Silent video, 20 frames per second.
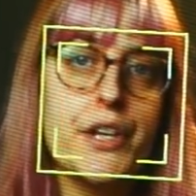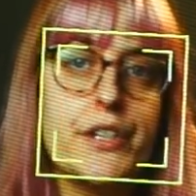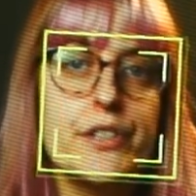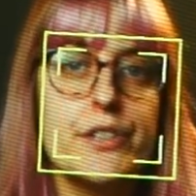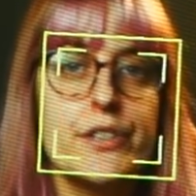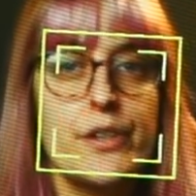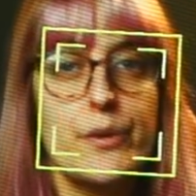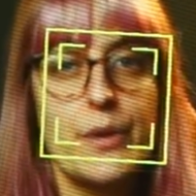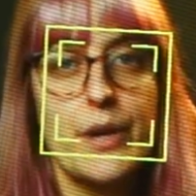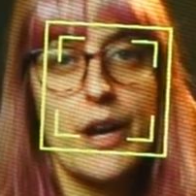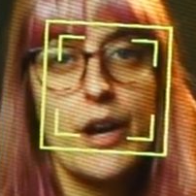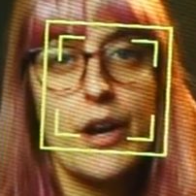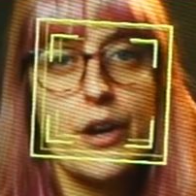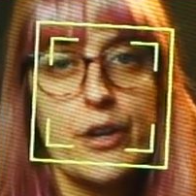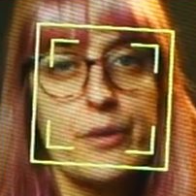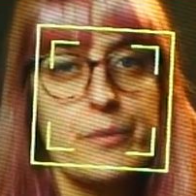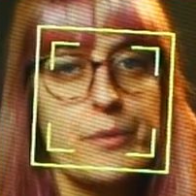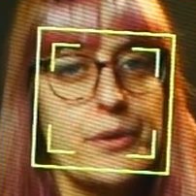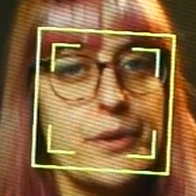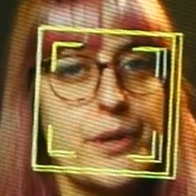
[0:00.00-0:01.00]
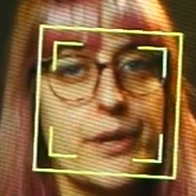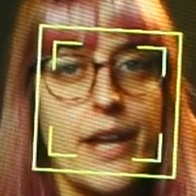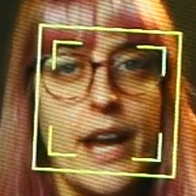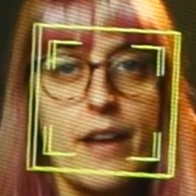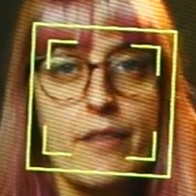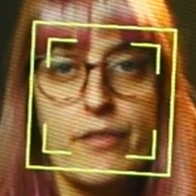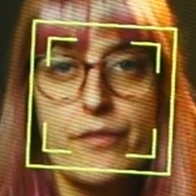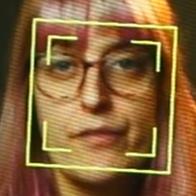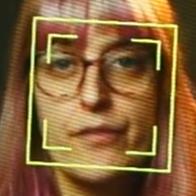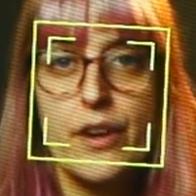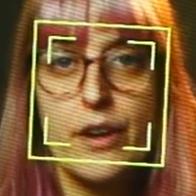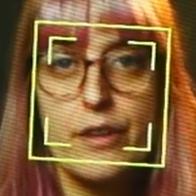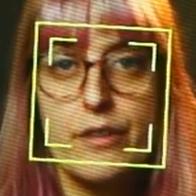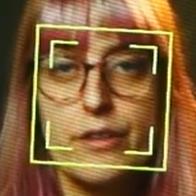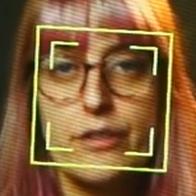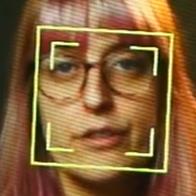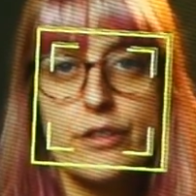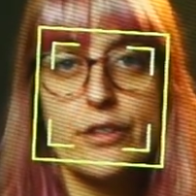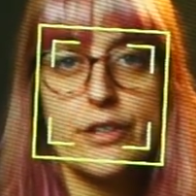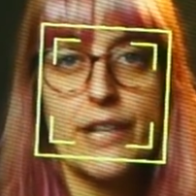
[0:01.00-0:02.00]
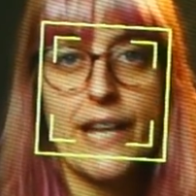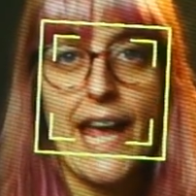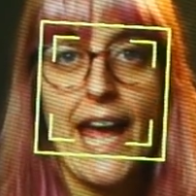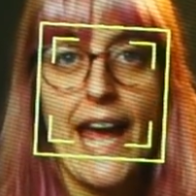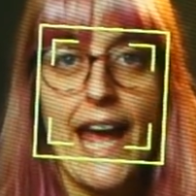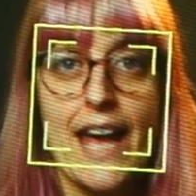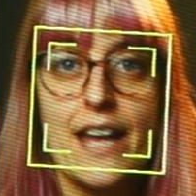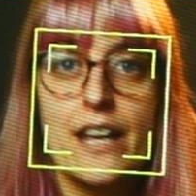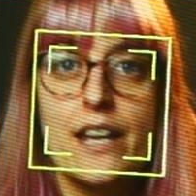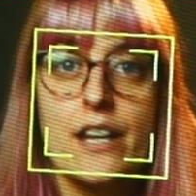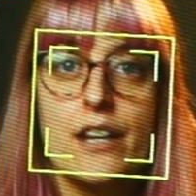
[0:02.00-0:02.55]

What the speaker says: so at home you can have a further look at